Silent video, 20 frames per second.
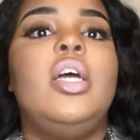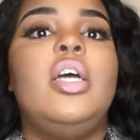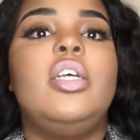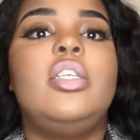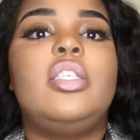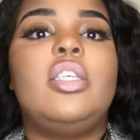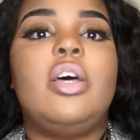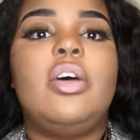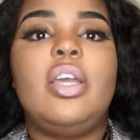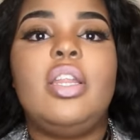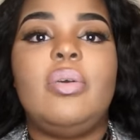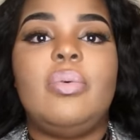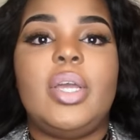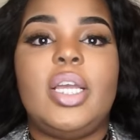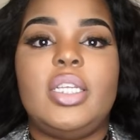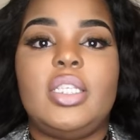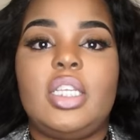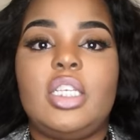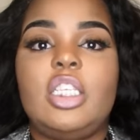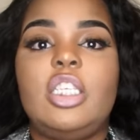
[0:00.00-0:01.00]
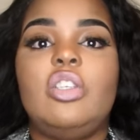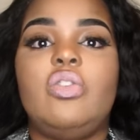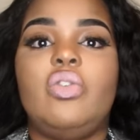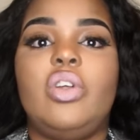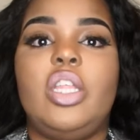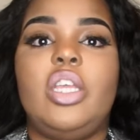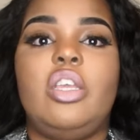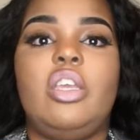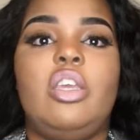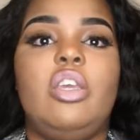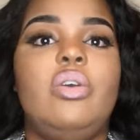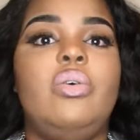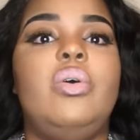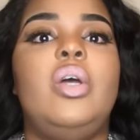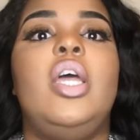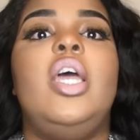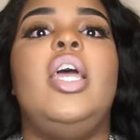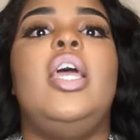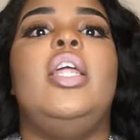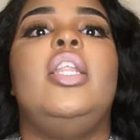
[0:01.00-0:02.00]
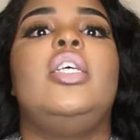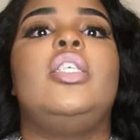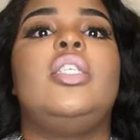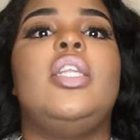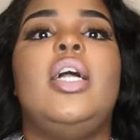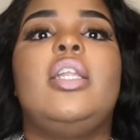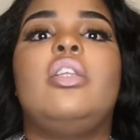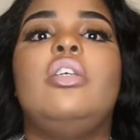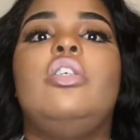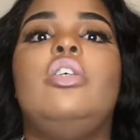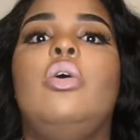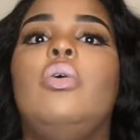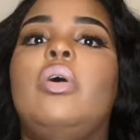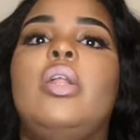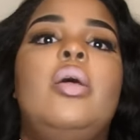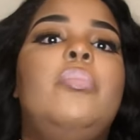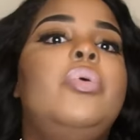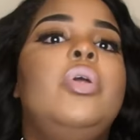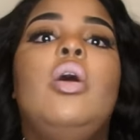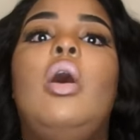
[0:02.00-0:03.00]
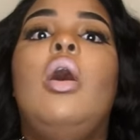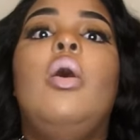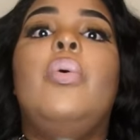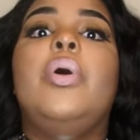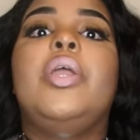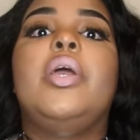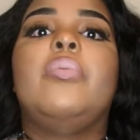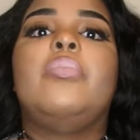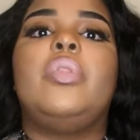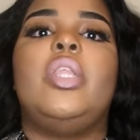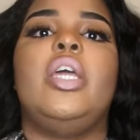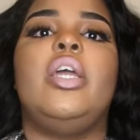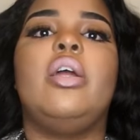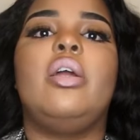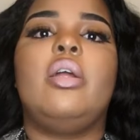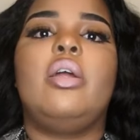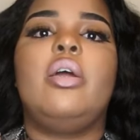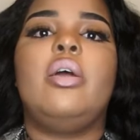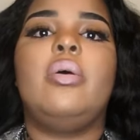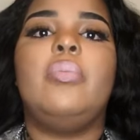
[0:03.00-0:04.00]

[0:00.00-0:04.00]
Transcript: So anyways, this is really cute, and it's not the choker to be all the way up there,